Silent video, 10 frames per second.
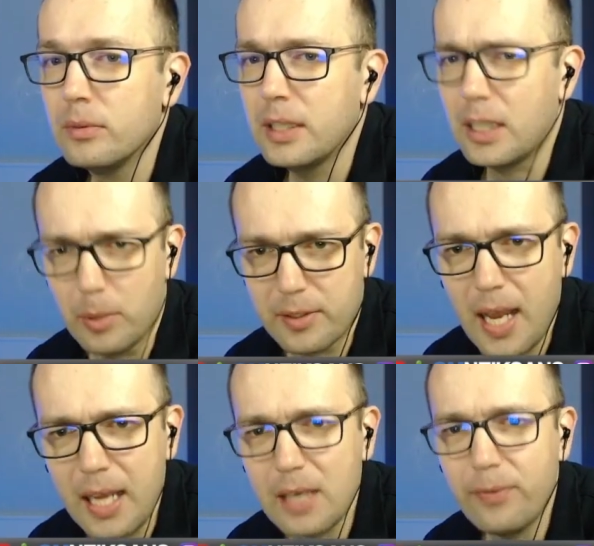I think it was
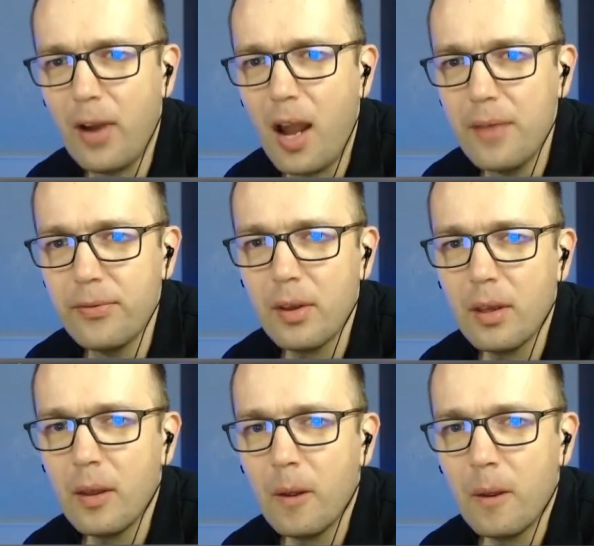knight e5,
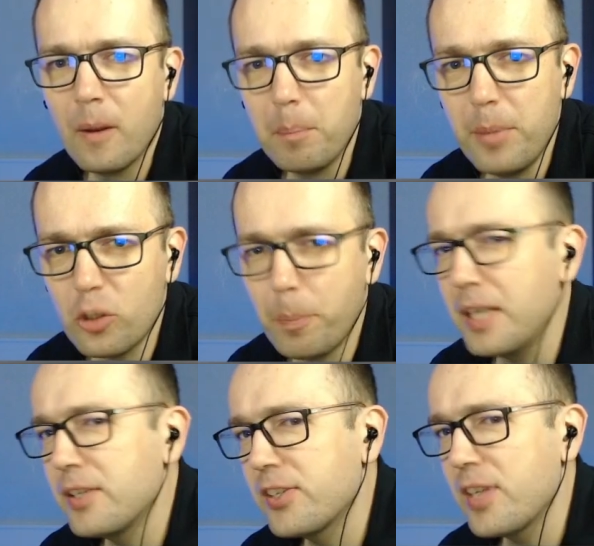bishop
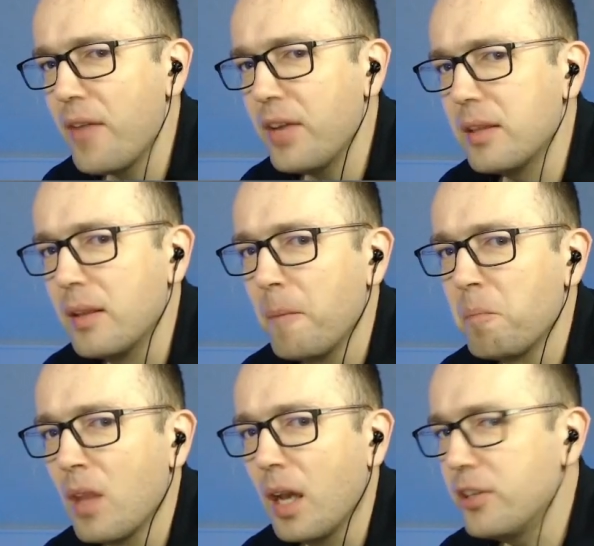h7,
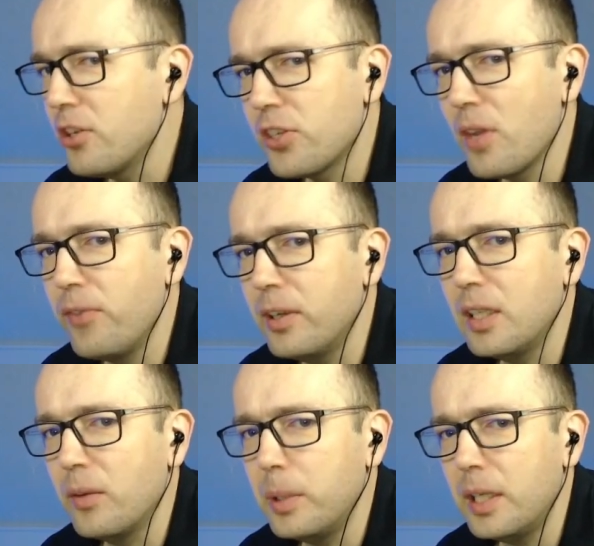and there's some
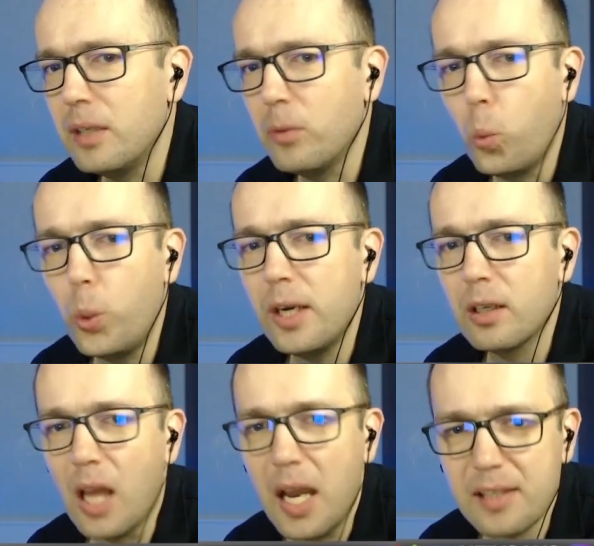very
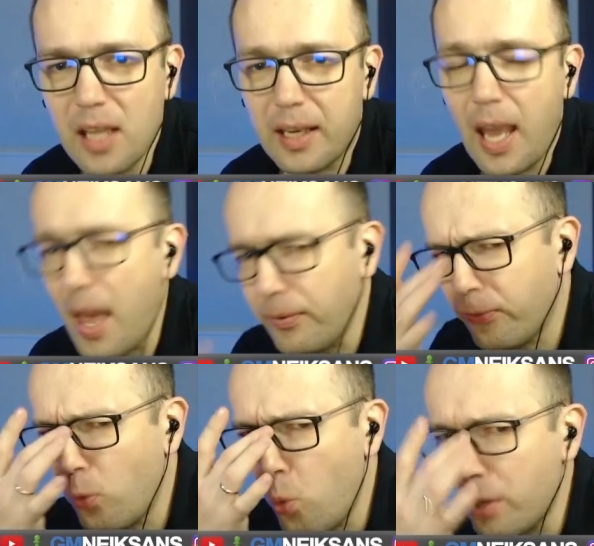weird lines like
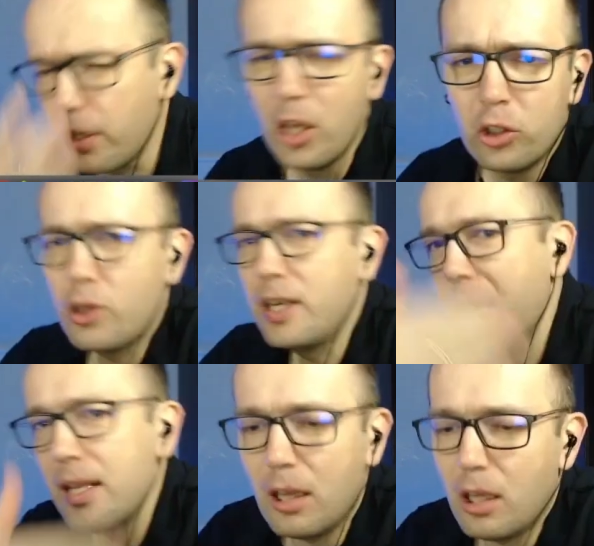f4, you
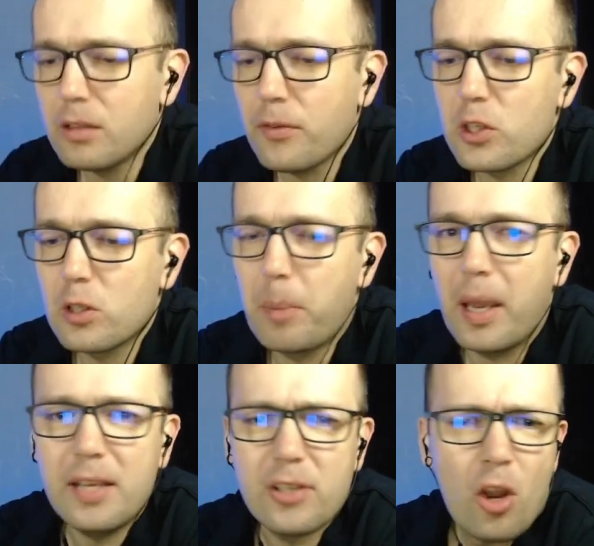gain a lot of
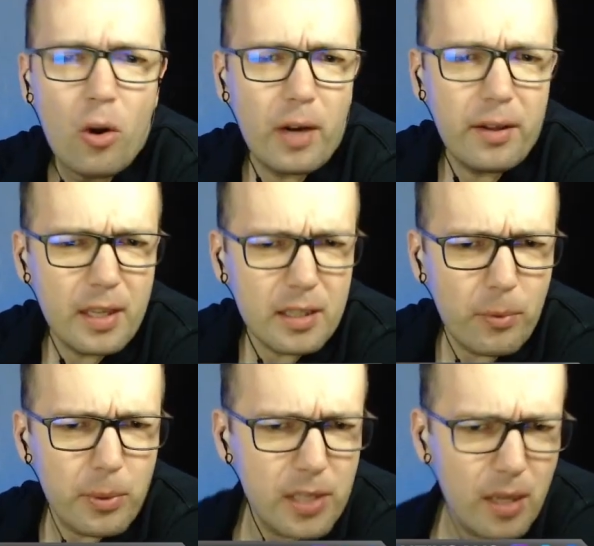space, or I think
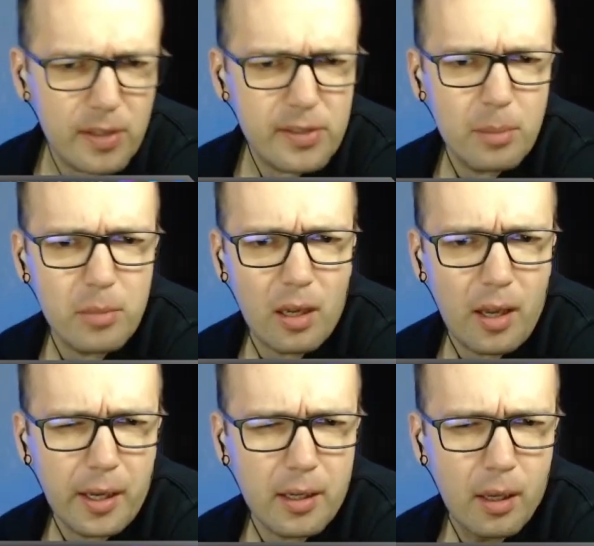there was even something
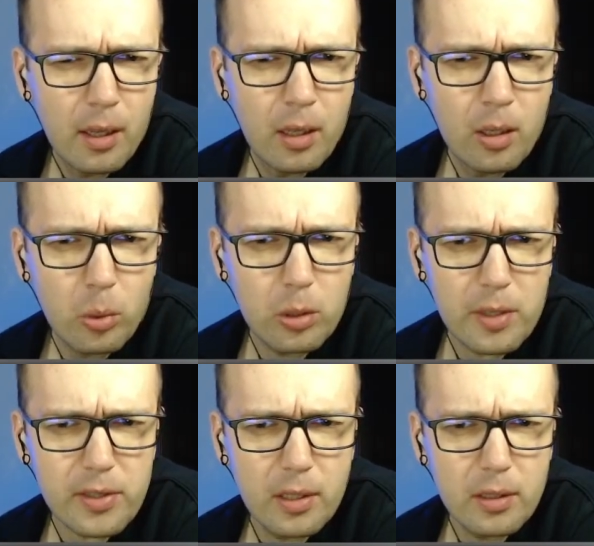like, what
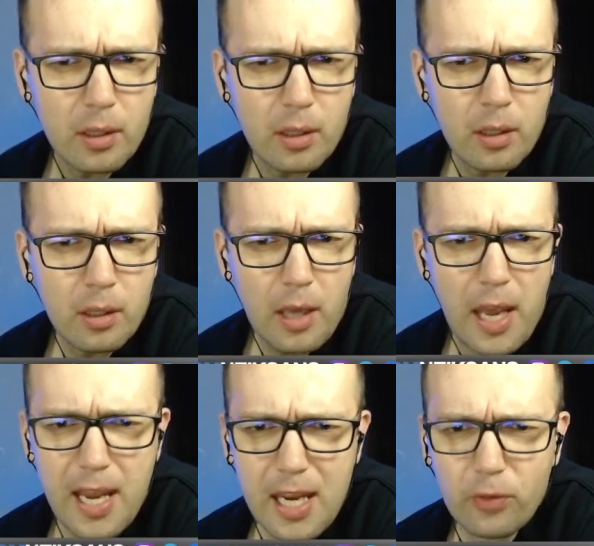was it,
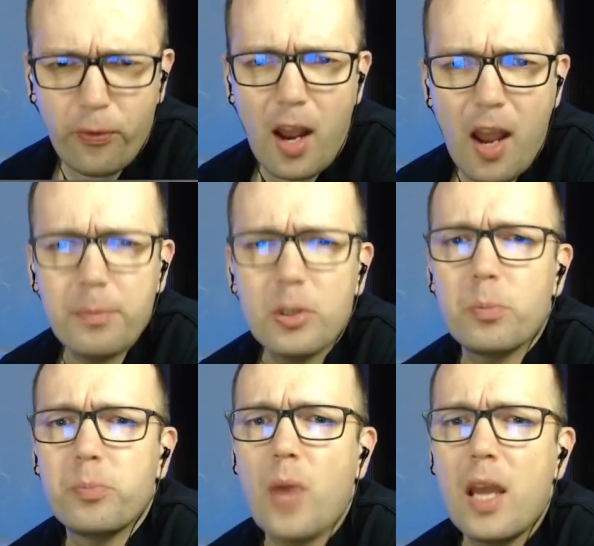h5,
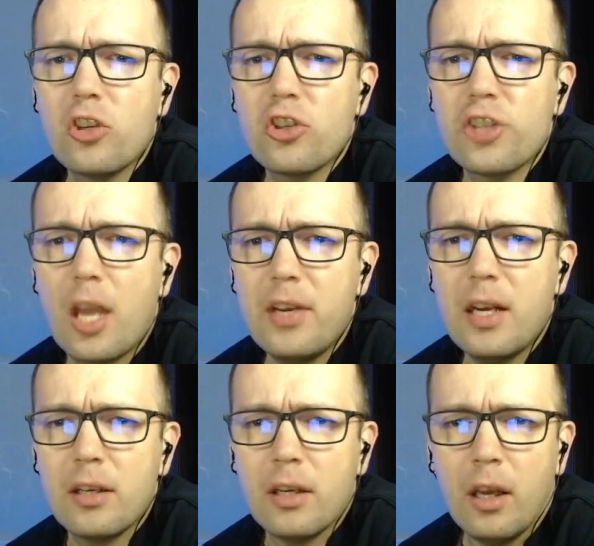bishop
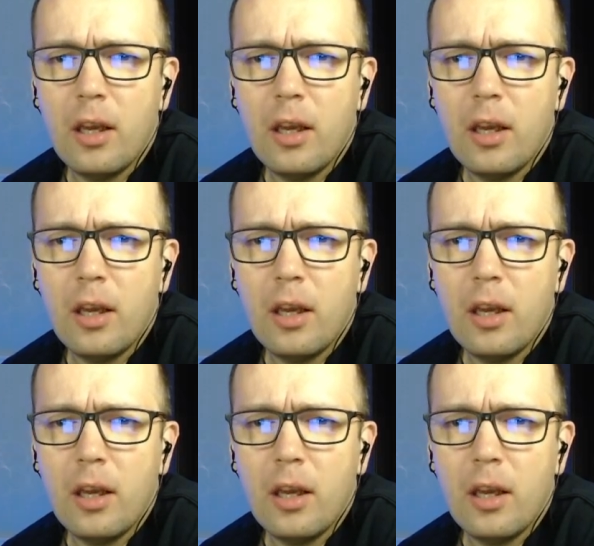h7,